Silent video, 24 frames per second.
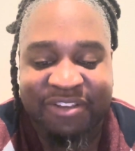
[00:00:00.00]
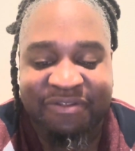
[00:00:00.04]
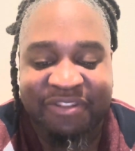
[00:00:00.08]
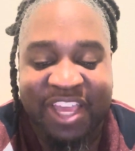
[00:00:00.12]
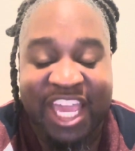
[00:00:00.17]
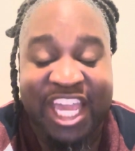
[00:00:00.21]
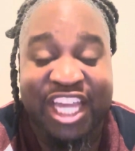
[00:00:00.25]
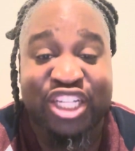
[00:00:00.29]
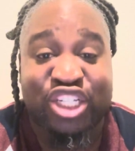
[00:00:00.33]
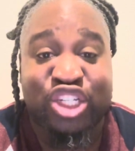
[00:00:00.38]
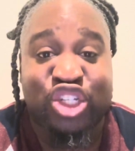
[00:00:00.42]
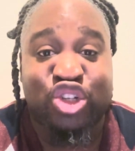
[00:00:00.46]

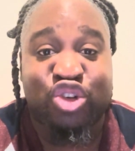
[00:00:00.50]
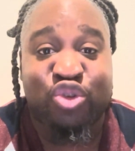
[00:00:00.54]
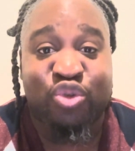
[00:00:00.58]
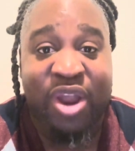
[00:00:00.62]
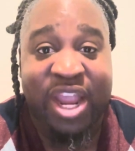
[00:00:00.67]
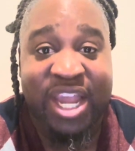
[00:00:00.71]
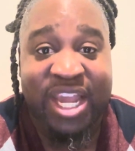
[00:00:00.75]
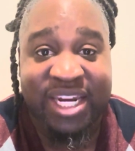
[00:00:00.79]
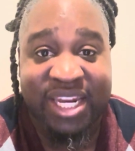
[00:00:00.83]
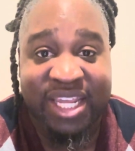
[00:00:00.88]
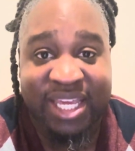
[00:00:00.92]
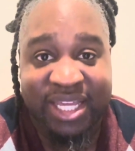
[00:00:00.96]
in
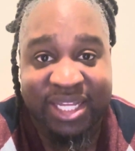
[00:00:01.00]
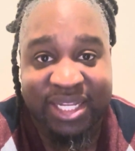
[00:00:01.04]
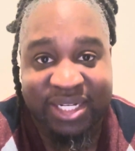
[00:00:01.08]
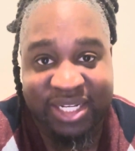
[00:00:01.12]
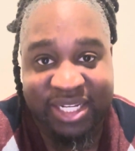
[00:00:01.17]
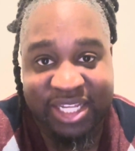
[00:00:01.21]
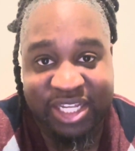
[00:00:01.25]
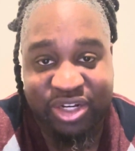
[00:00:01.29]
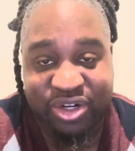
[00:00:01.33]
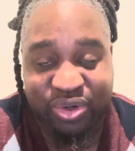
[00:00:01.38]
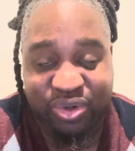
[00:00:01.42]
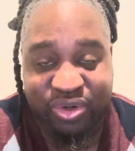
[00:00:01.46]
training
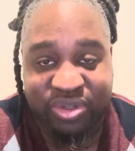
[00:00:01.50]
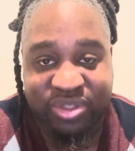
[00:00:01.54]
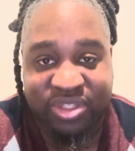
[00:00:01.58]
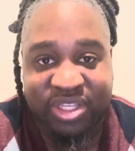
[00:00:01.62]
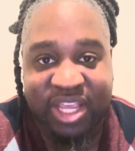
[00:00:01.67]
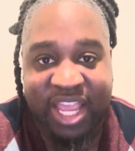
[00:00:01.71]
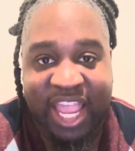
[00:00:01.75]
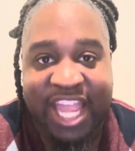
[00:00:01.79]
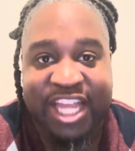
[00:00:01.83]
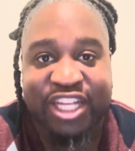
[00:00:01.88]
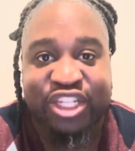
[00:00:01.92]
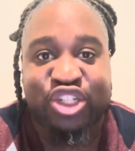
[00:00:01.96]
leaders
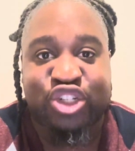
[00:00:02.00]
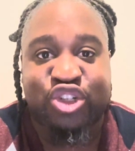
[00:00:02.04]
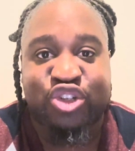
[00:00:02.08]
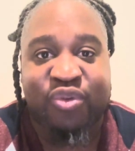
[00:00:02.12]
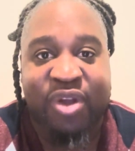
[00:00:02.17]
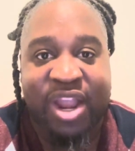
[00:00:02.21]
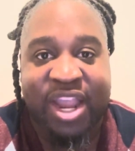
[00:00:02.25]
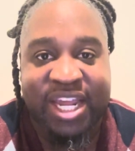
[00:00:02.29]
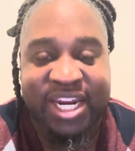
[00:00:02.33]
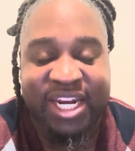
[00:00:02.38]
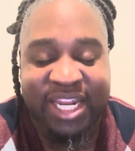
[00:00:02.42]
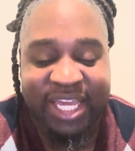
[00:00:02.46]
and
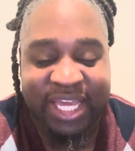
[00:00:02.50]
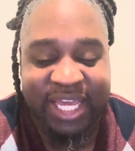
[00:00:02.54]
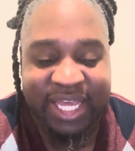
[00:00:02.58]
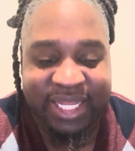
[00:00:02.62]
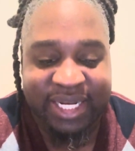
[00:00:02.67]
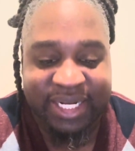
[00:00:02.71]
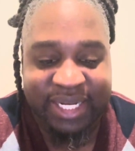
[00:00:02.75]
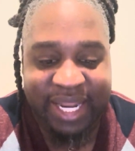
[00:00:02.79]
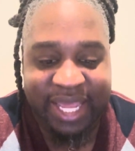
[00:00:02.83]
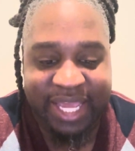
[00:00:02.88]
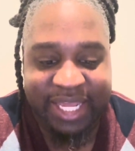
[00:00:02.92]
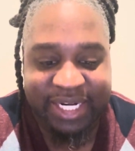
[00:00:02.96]
training
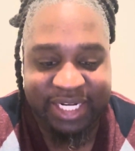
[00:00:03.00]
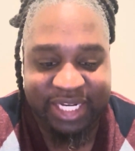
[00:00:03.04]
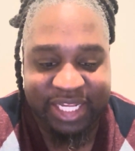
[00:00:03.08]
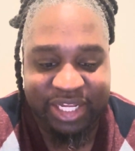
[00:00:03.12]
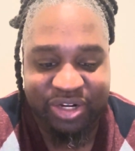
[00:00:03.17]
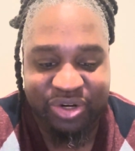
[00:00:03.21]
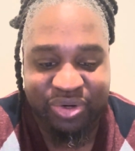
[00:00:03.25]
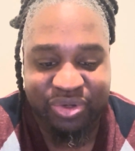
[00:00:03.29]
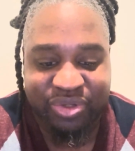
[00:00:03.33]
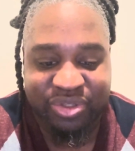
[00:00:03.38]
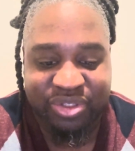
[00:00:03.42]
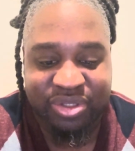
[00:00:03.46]
lay
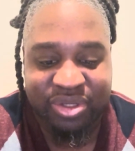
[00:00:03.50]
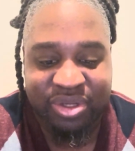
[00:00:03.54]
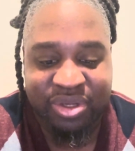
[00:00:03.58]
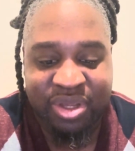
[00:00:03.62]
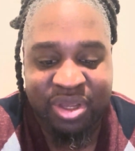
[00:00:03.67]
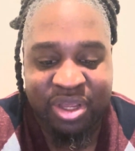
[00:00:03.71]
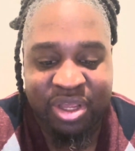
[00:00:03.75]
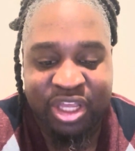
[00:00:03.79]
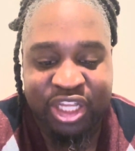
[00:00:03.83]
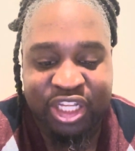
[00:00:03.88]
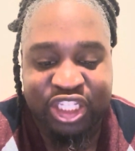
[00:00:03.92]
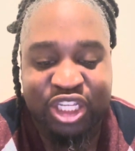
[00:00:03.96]
leaders
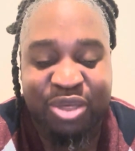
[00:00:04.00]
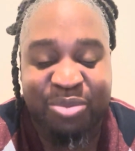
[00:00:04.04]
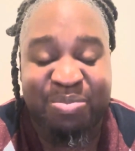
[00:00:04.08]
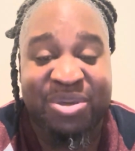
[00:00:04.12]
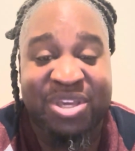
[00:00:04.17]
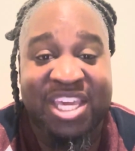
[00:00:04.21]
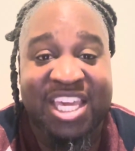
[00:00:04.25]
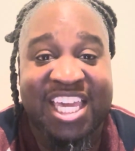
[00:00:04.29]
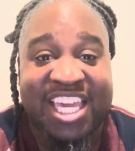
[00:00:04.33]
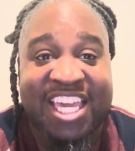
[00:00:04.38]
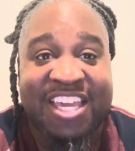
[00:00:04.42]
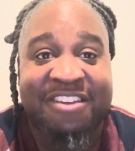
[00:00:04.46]
to
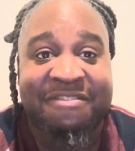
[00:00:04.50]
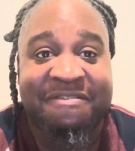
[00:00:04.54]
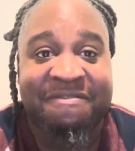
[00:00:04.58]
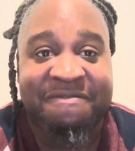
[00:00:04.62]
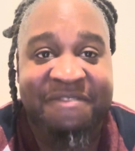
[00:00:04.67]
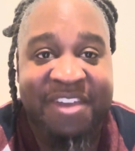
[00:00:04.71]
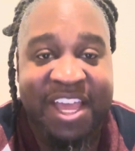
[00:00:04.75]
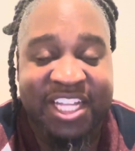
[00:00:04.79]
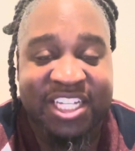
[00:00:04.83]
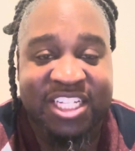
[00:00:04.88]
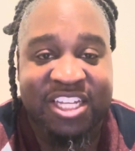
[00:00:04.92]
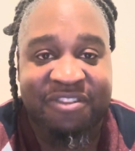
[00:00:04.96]
be
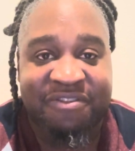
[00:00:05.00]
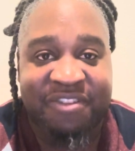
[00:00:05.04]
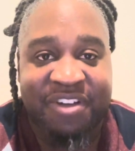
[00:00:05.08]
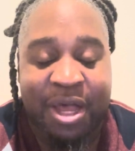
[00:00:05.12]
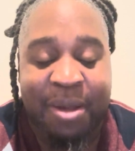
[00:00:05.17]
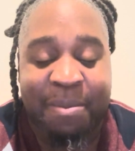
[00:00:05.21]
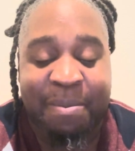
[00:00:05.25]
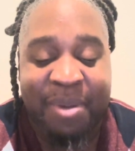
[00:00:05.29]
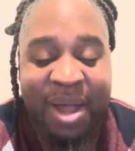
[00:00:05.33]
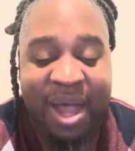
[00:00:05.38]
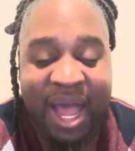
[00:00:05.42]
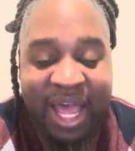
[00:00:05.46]
effective
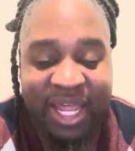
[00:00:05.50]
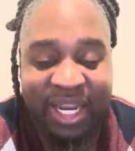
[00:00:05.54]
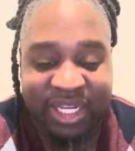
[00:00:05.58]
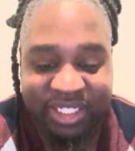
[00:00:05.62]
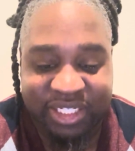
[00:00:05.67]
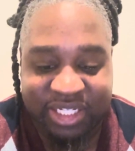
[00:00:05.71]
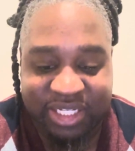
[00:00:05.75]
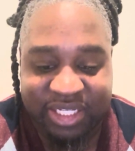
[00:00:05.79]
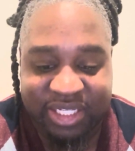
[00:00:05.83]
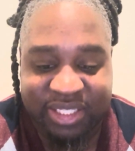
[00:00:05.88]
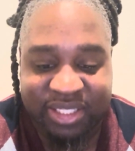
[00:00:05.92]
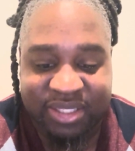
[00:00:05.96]

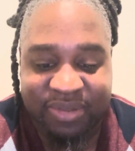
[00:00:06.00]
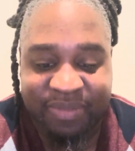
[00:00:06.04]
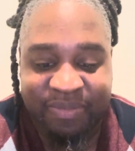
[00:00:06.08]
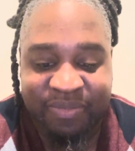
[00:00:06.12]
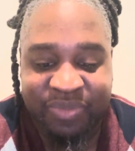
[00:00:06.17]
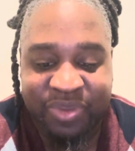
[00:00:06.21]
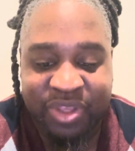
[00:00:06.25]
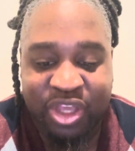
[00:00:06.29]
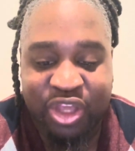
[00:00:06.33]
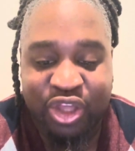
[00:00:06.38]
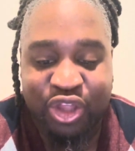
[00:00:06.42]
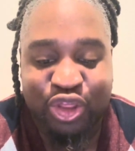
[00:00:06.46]
apologists,
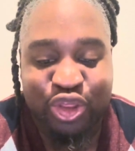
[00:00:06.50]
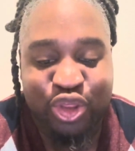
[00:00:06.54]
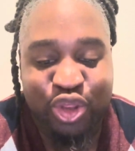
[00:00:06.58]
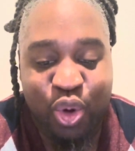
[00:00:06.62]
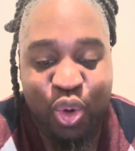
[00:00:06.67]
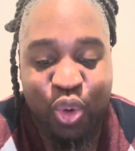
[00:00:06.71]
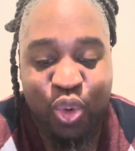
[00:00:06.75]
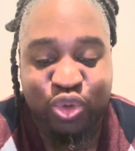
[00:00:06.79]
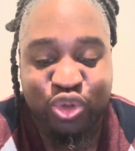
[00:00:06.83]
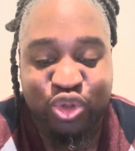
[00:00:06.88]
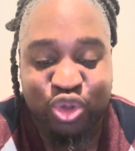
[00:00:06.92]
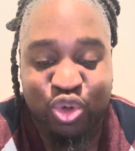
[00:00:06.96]

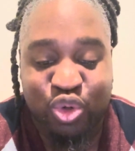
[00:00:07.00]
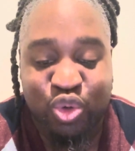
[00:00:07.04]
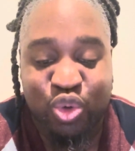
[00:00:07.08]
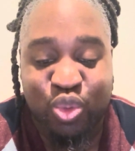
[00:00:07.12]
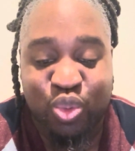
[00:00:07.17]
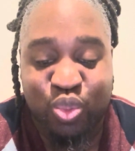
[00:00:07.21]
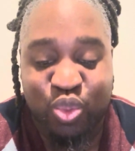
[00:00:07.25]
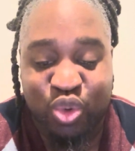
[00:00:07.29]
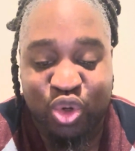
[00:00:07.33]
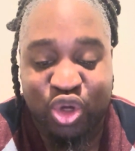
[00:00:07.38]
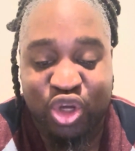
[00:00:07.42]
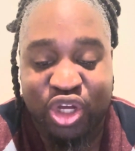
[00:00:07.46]
those who
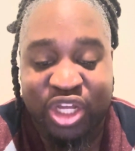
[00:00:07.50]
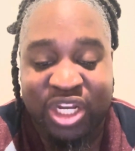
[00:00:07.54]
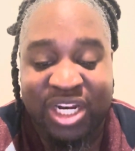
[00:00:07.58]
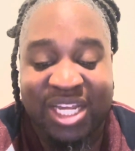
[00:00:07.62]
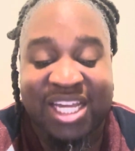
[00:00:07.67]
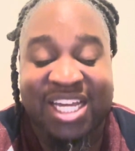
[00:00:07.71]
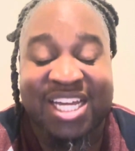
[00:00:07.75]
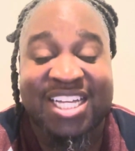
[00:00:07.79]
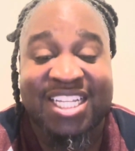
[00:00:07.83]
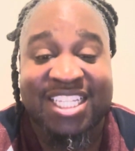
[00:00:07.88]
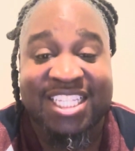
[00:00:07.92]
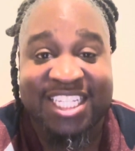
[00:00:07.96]

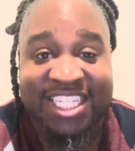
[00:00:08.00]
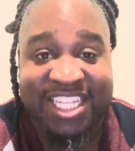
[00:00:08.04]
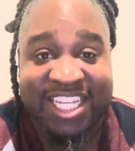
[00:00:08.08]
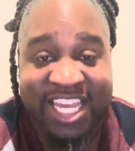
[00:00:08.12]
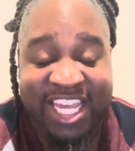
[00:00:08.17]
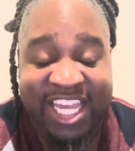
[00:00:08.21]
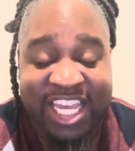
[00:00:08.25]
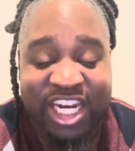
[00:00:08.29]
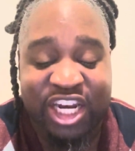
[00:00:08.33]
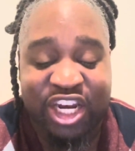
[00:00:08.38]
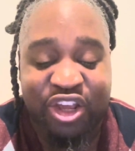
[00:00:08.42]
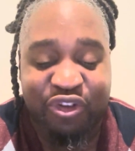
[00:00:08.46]
would
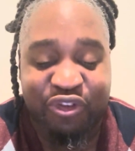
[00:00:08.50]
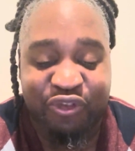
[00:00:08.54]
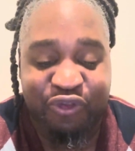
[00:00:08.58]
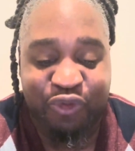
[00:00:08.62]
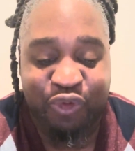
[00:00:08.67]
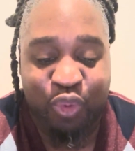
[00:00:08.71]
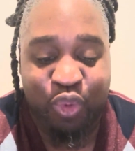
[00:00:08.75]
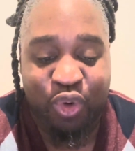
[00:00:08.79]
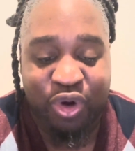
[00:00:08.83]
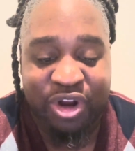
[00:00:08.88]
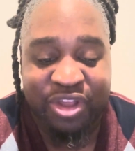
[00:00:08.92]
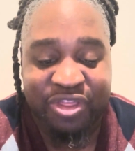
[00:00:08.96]
contend
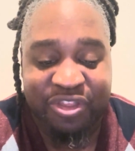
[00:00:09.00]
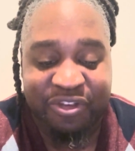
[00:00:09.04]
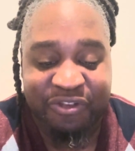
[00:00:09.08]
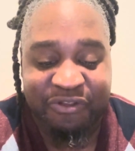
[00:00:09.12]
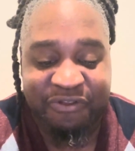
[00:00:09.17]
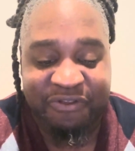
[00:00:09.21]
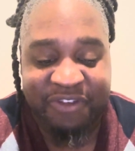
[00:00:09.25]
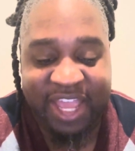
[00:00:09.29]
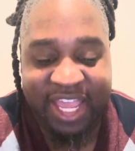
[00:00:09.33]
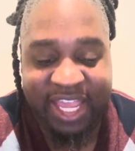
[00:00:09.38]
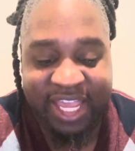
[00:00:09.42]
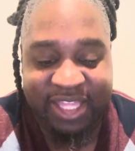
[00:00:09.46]
for the
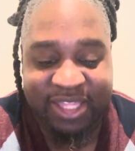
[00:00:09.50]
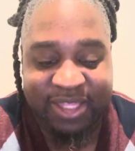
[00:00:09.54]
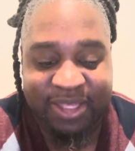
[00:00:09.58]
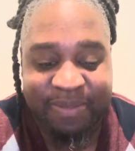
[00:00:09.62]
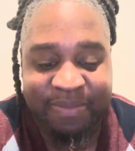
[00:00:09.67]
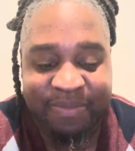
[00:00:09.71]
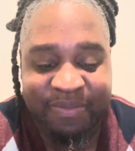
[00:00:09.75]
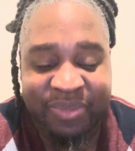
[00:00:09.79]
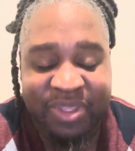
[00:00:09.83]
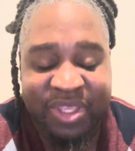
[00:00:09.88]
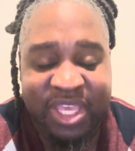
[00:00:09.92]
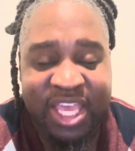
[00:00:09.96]
faith.
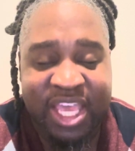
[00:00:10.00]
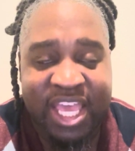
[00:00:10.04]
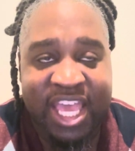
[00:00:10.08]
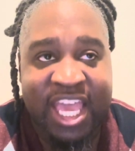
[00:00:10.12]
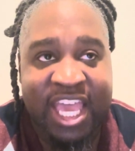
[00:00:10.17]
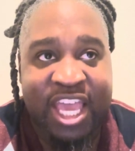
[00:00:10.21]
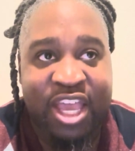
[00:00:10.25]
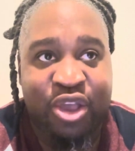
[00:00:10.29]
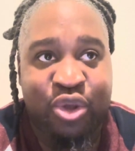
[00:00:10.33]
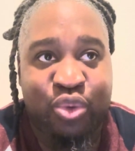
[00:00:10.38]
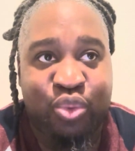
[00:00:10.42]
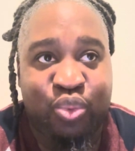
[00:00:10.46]

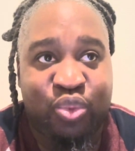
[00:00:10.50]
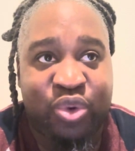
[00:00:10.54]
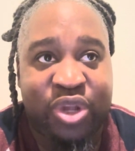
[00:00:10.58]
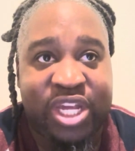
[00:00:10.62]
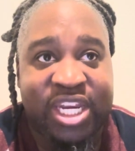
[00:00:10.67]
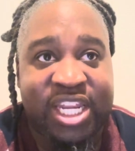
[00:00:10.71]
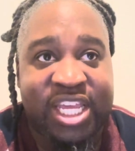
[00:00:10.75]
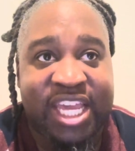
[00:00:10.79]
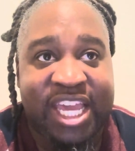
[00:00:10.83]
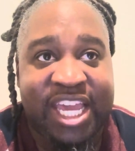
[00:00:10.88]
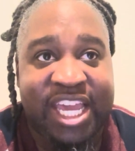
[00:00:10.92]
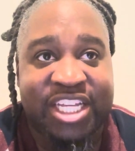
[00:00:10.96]

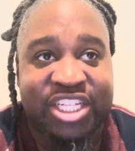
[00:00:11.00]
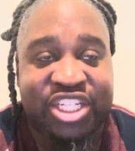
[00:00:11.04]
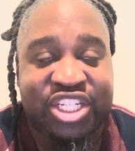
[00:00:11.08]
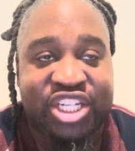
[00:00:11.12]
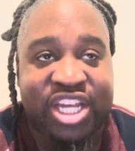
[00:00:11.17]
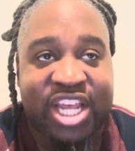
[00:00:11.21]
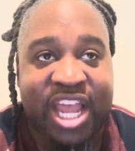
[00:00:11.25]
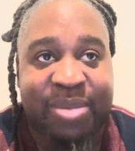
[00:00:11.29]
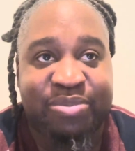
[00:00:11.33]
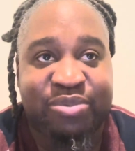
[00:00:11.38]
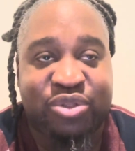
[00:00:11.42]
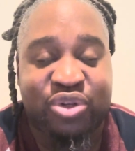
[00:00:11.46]
Reading in
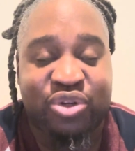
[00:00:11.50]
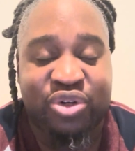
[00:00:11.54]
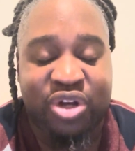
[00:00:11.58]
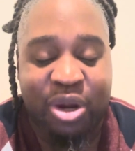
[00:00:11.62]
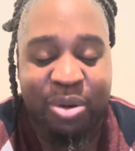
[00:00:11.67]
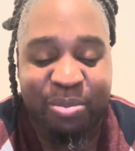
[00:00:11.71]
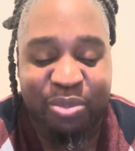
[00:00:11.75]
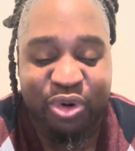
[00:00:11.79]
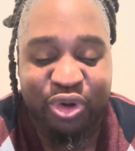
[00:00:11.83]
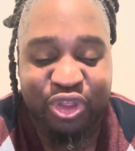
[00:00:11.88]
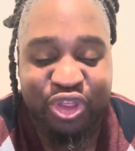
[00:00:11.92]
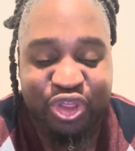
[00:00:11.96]
chapter
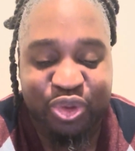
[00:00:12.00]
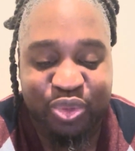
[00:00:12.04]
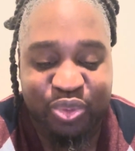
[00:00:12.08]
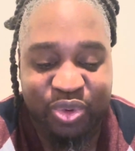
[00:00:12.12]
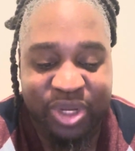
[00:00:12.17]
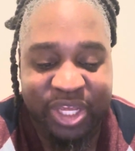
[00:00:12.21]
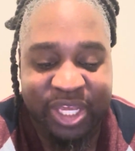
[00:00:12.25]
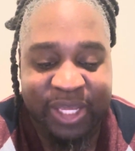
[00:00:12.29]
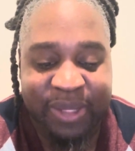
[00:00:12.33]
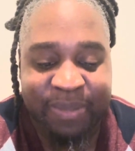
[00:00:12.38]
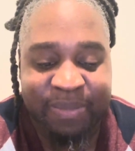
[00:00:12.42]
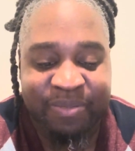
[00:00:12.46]
number
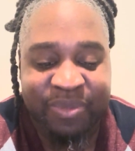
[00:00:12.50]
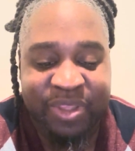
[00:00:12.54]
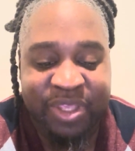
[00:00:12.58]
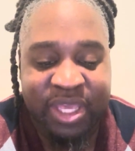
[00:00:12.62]
3,